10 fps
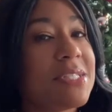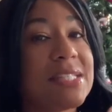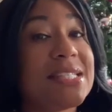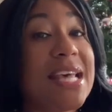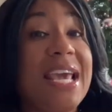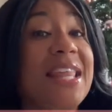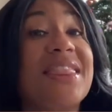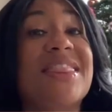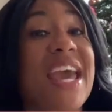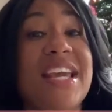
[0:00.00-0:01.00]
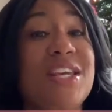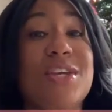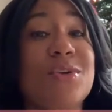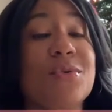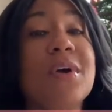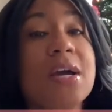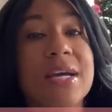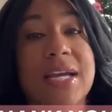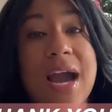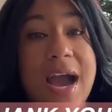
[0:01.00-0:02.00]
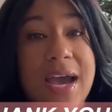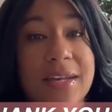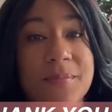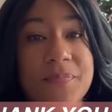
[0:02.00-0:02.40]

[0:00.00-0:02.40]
to say, thank you, God.